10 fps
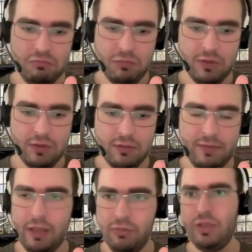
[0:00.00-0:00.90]

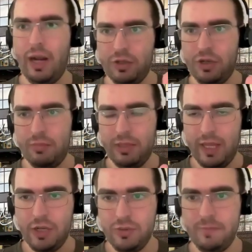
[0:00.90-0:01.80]
way to structure
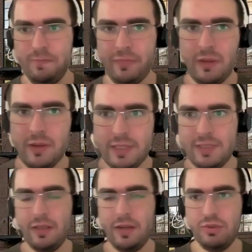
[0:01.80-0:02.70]
application,
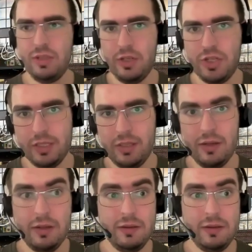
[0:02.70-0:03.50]
consider using injector.